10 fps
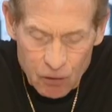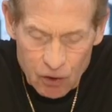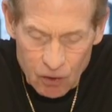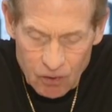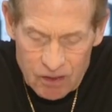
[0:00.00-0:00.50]

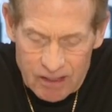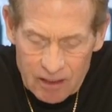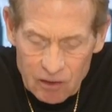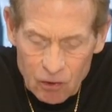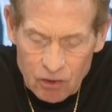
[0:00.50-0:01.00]
goals that
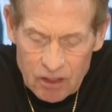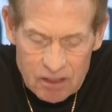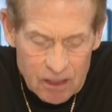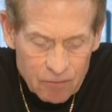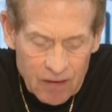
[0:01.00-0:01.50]
looked as
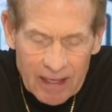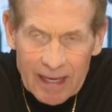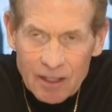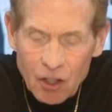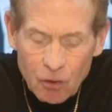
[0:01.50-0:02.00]
if they
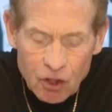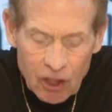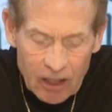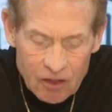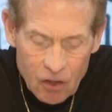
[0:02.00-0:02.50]
had no
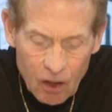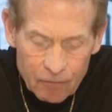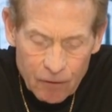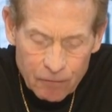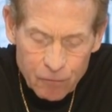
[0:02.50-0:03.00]
chance off
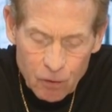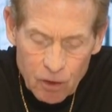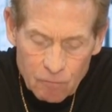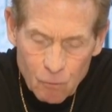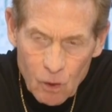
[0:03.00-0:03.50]
the foot
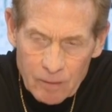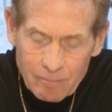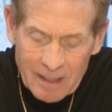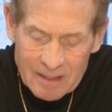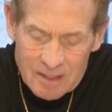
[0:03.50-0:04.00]
of one
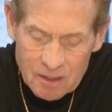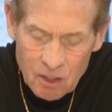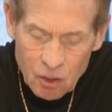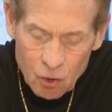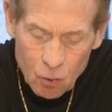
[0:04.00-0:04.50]
Mason
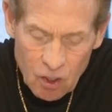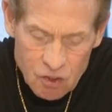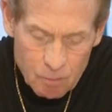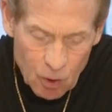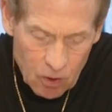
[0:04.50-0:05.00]

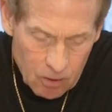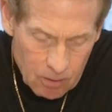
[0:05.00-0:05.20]
Crosbar.